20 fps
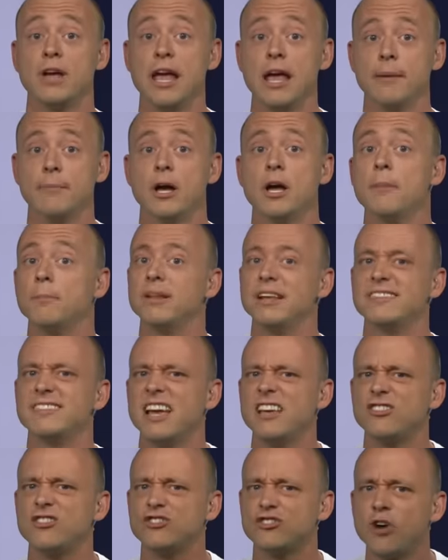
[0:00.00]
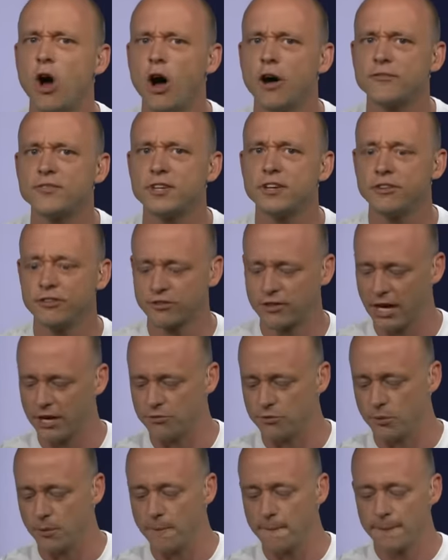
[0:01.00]
Dame plays a soft
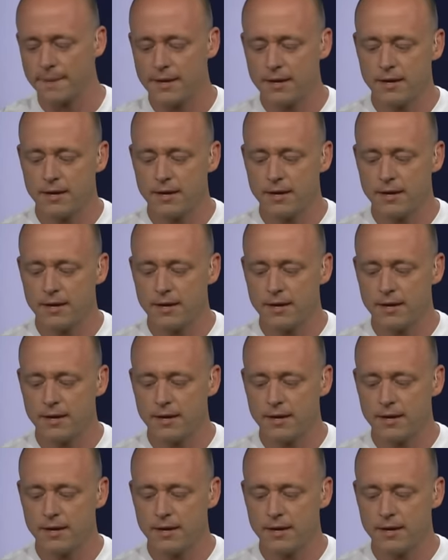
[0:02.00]
schedule.